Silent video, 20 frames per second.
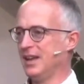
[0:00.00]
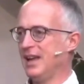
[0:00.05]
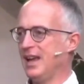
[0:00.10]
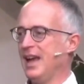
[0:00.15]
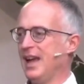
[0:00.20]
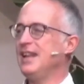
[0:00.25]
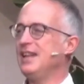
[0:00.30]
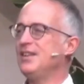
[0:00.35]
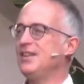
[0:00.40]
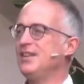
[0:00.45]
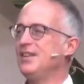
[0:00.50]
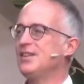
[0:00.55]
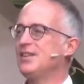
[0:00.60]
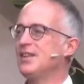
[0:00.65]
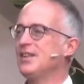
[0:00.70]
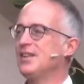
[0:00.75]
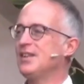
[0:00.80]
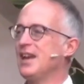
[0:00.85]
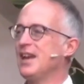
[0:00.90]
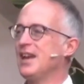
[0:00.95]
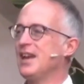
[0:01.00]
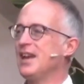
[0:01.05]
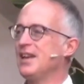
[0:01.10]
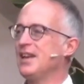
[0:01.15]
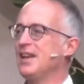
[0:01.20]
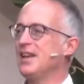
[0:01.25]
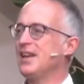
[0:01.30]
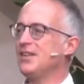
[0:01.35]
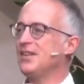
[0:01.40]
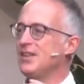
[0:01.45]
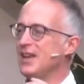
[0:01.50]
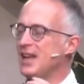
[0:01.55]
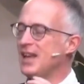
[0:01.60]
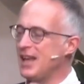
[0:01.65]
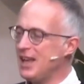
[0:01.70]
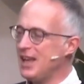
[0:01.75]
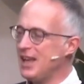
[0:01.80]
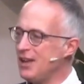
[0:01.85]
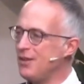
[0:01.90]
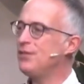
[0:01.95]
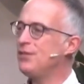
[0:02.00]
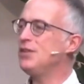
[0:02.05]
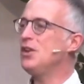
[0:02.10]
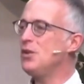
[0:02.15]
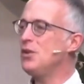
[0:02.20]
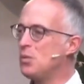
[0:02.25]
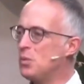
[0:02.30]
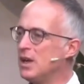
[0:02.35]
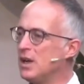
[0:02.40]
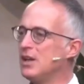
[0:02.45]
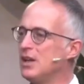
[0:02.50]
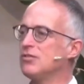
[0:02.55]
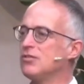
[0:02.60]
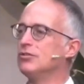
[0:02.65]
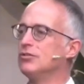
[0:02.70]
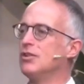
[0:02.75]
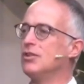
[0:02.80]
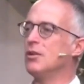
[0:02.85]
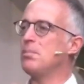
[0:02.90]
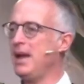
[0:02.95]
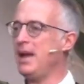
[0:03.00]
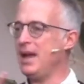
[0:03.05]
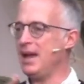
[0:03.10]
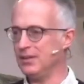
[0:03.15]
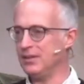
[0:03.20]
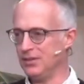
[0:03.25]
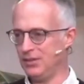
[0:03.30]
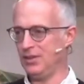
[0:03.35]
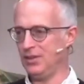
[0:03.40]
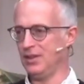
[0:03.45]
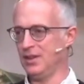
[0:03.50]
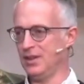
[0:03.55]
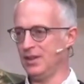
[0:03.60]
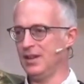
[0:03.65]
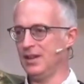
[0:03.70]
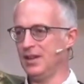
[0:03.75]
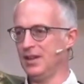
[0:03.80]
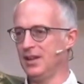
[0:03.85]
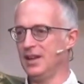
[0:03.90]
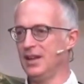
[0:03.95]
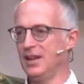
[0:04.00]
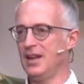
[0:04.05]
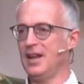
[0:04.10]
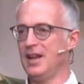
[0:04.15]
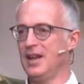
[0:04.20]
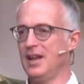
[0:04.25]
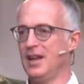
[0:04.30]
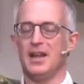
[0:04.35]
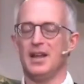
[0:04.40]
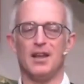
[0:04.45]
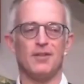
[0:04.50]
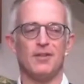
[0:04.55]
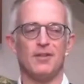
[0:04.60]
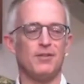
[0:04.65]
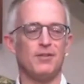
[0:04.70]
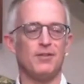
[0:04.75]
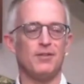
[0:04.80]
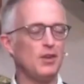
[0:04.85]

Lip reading: And he says, if you will repent, if you will